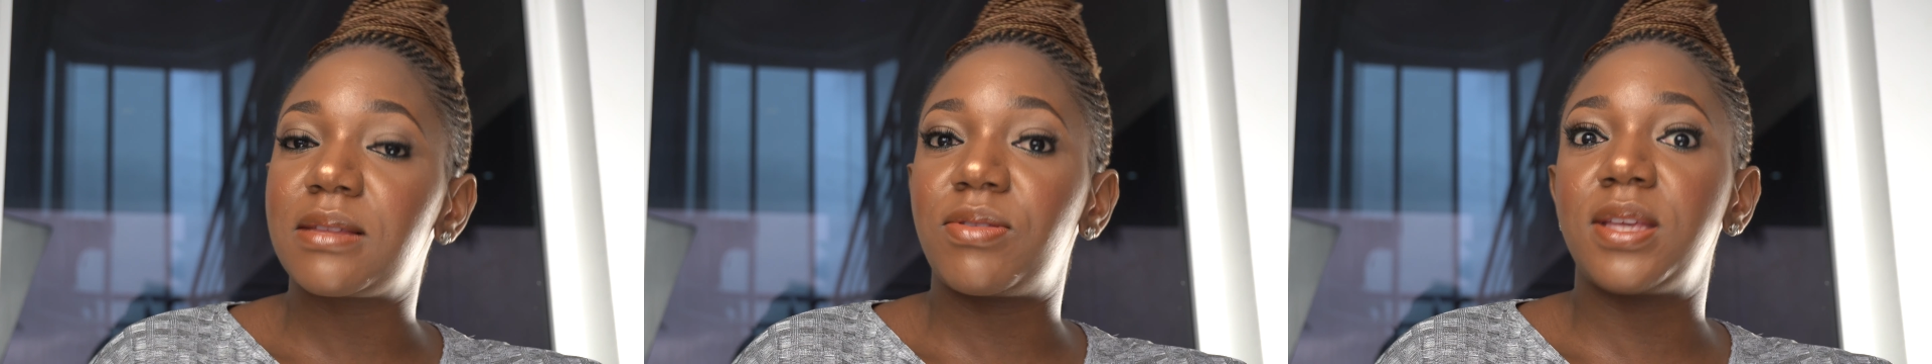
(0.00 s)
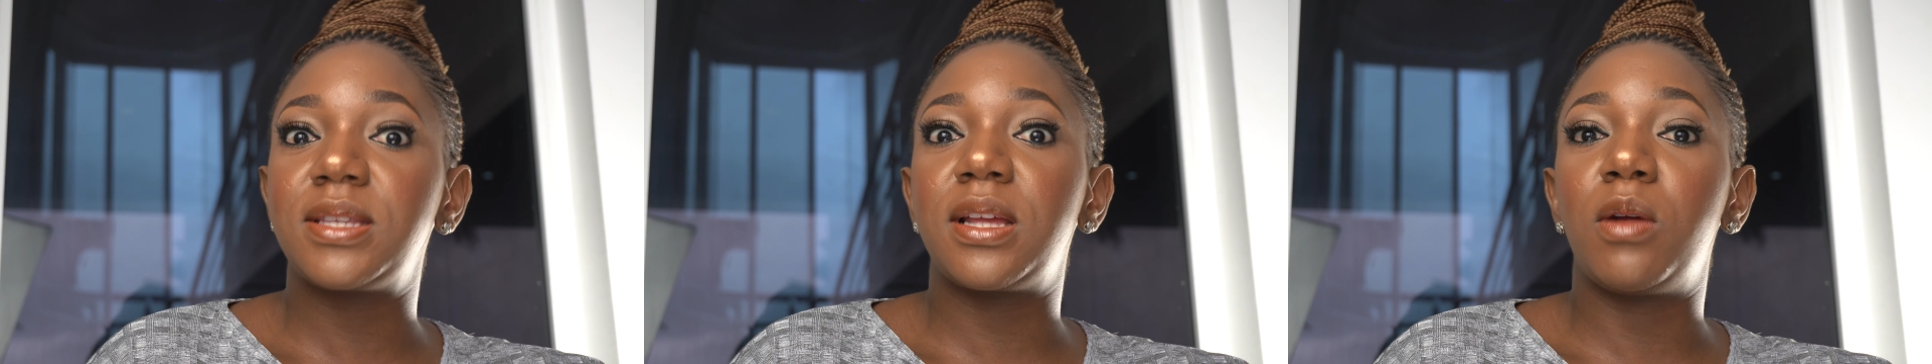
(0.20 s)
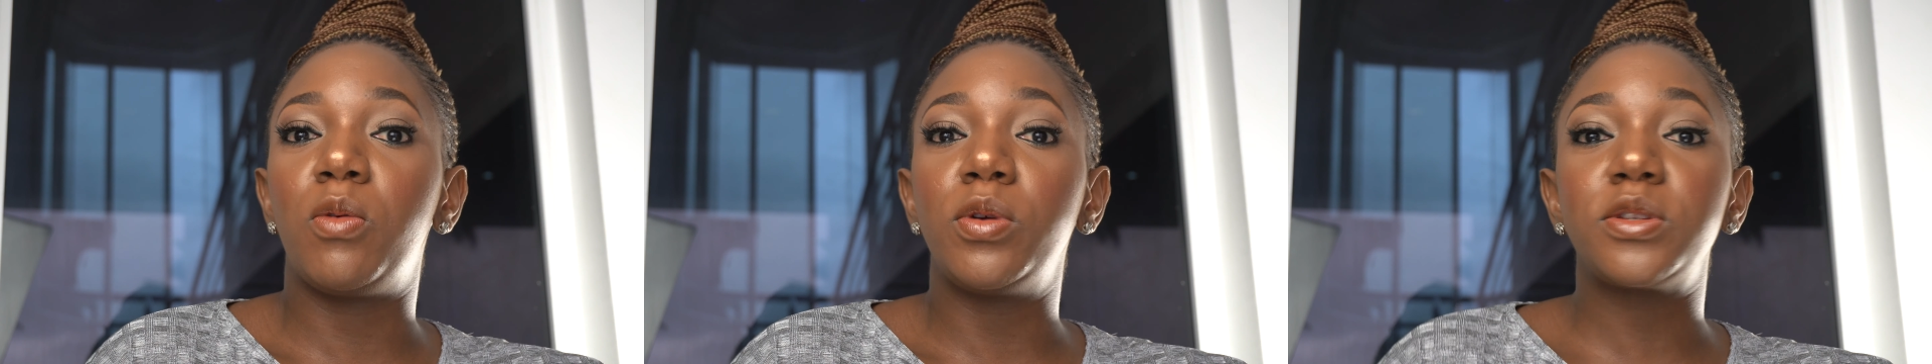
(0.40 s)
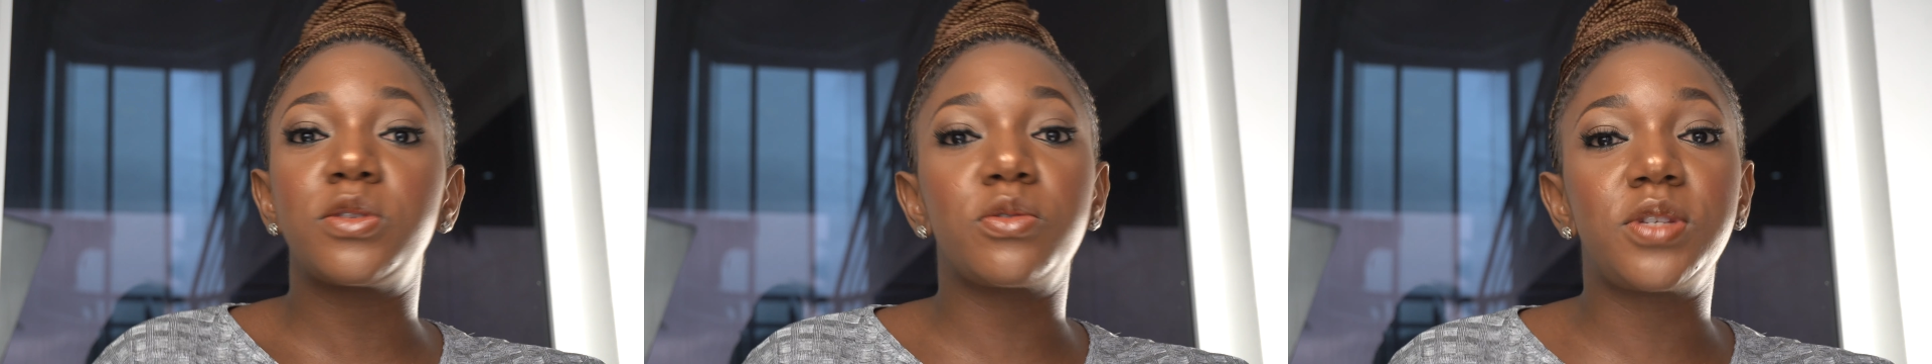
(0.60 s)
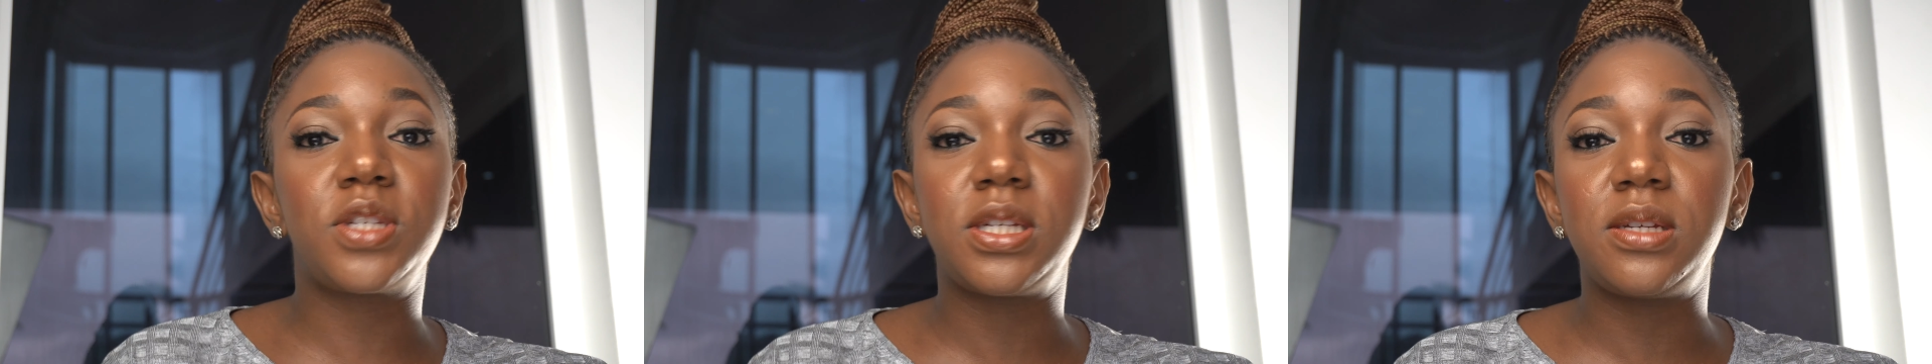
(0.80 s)
things that I want
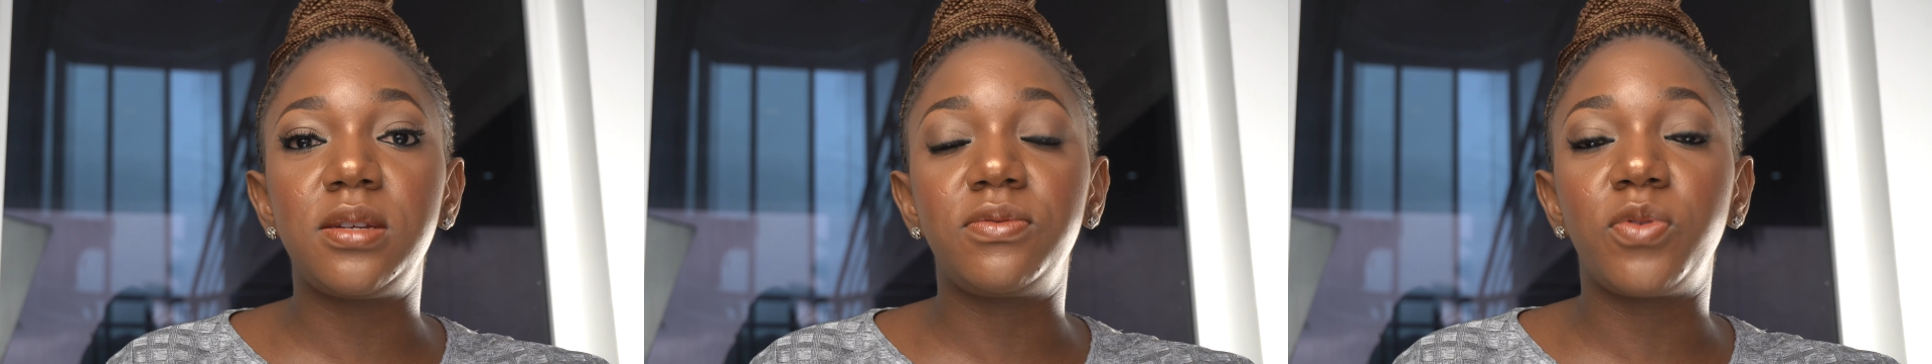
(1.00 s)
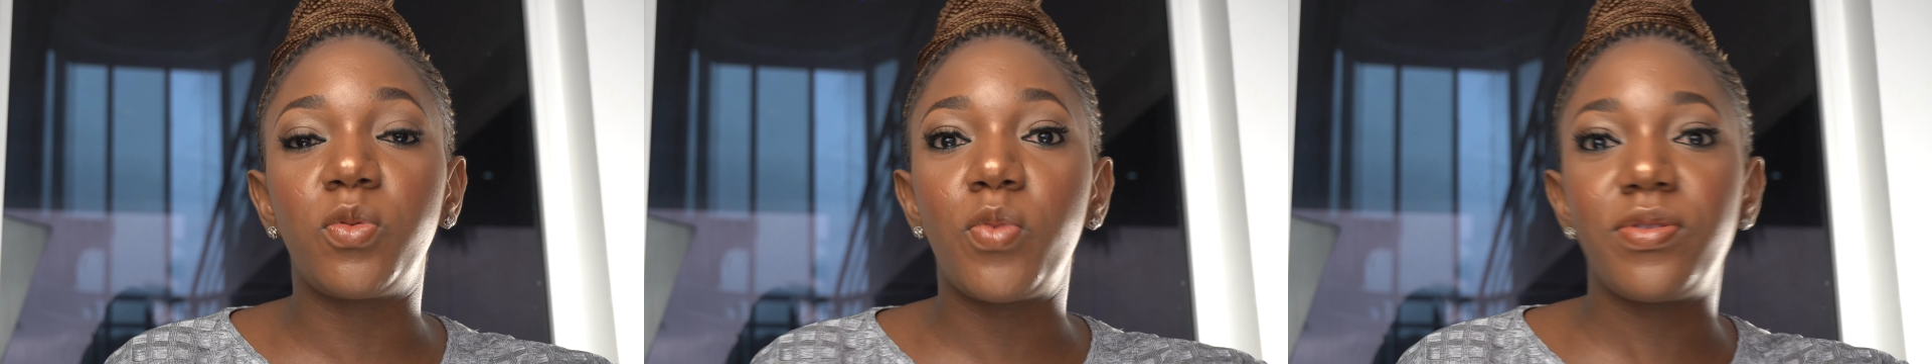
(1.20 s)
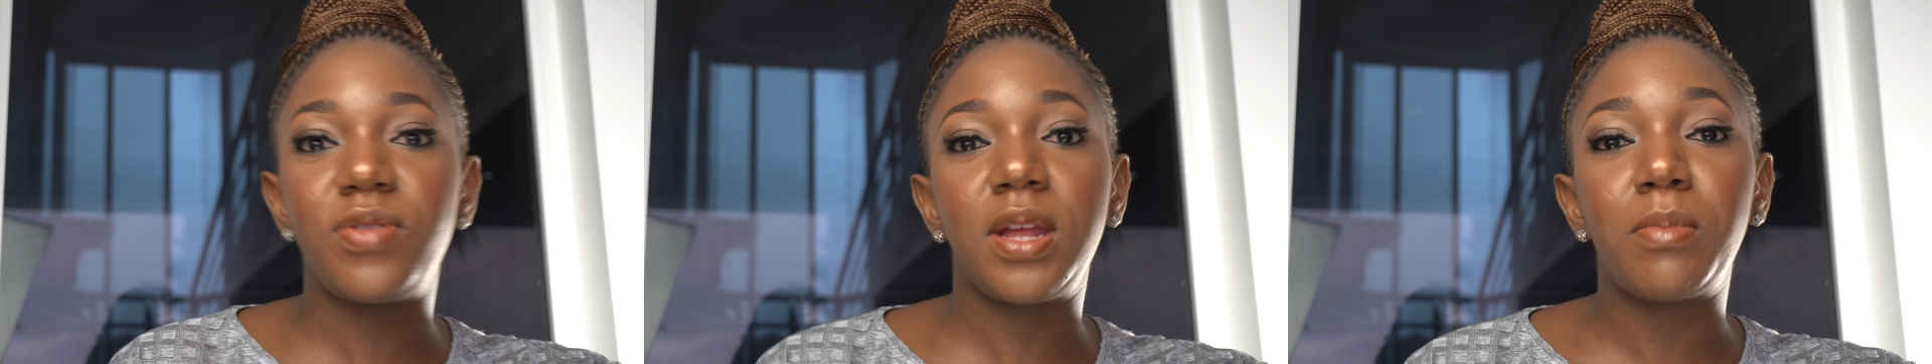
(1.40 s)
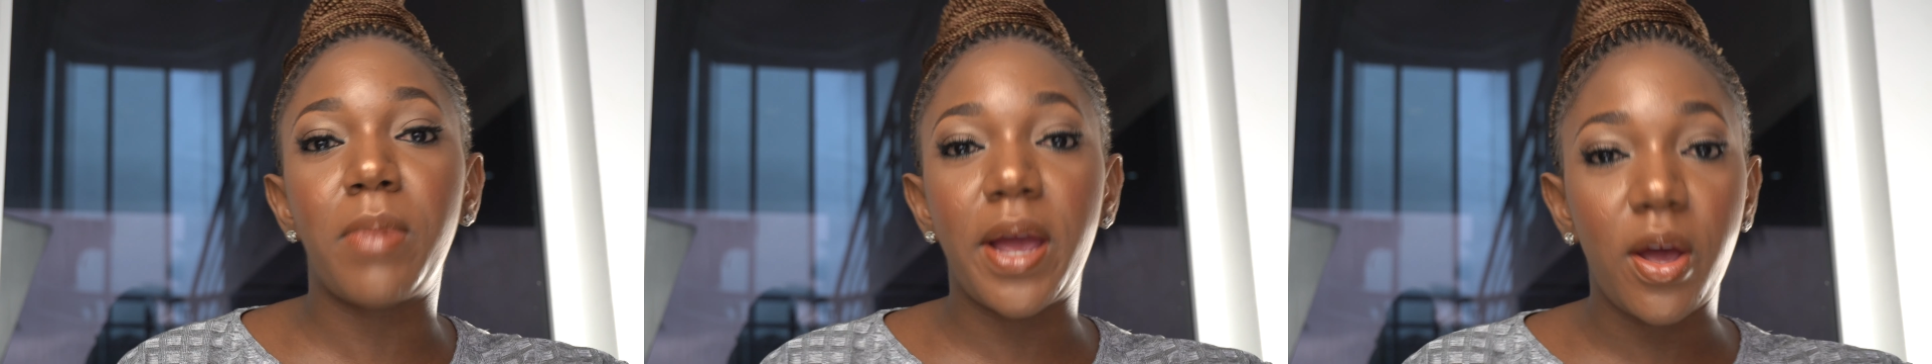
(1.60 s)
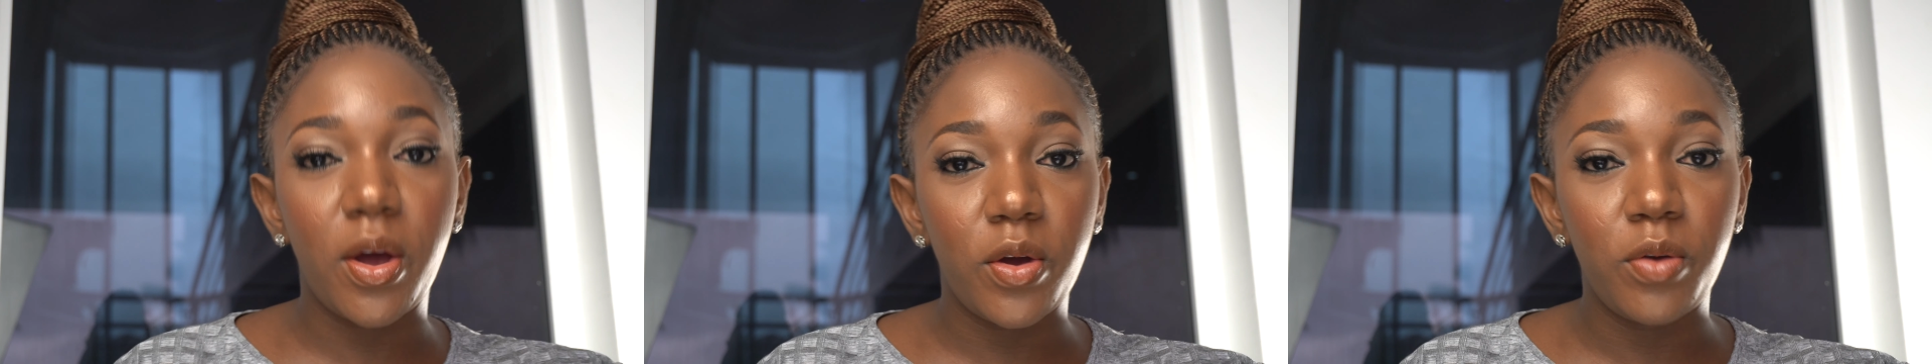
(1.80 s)
to achieve within
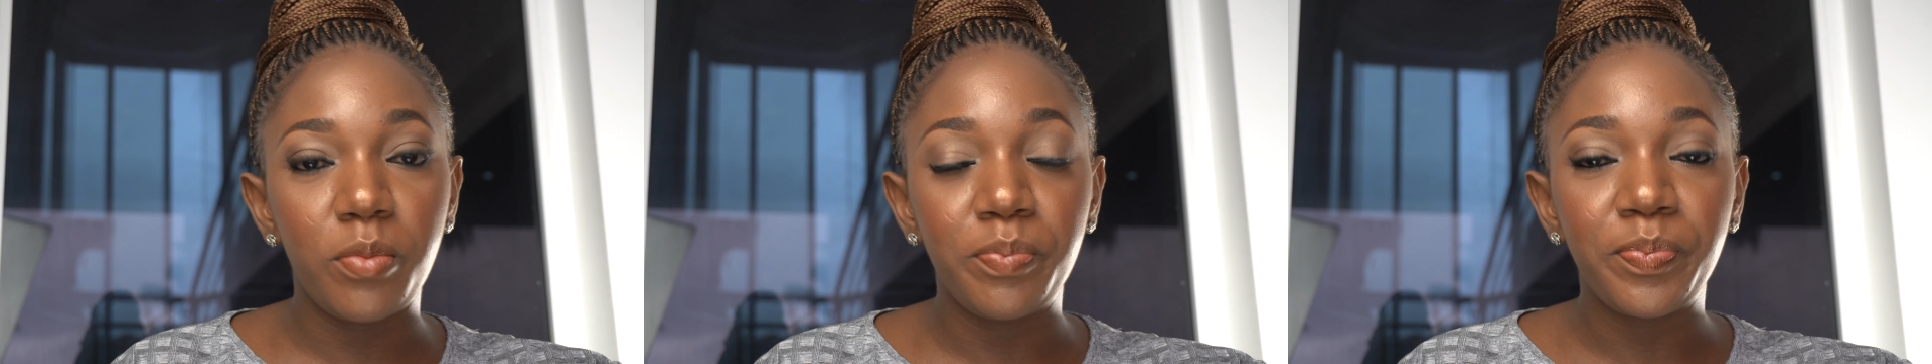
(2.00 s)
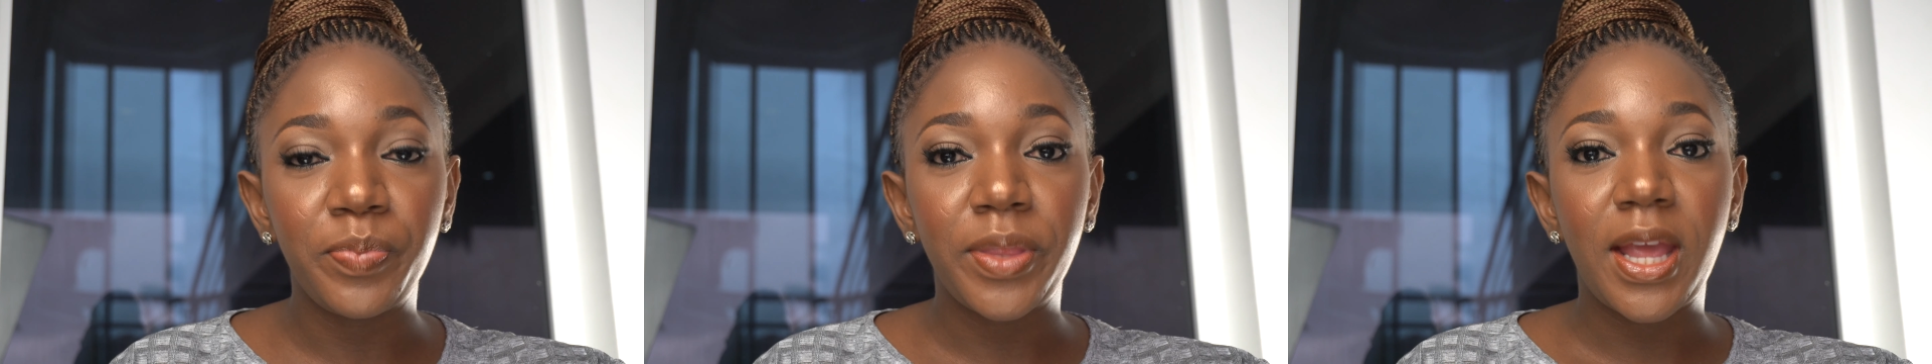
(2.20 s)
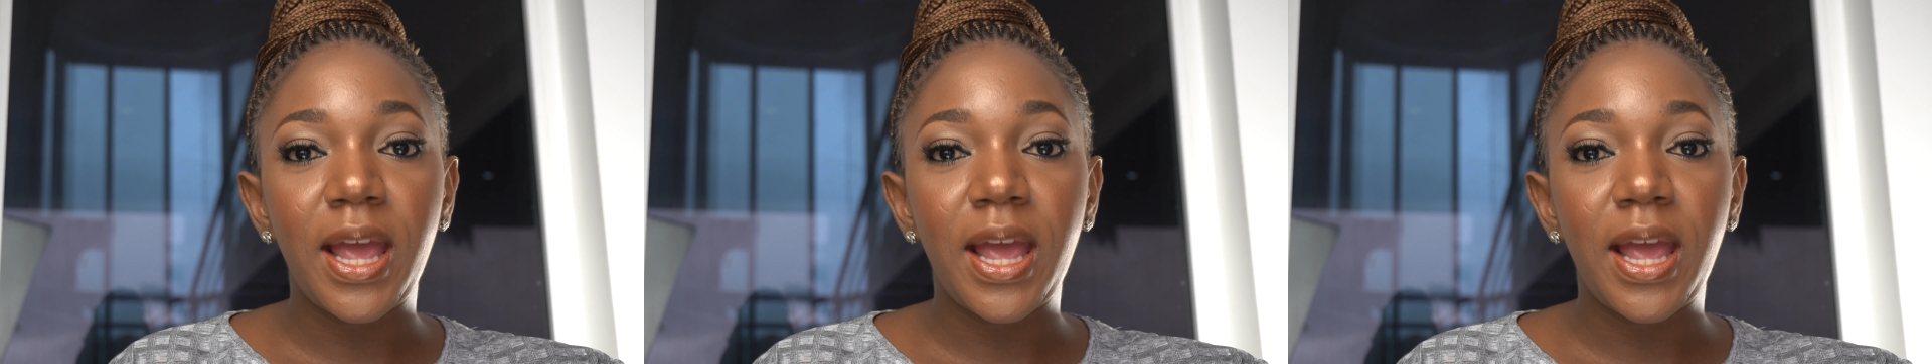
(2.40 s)
my home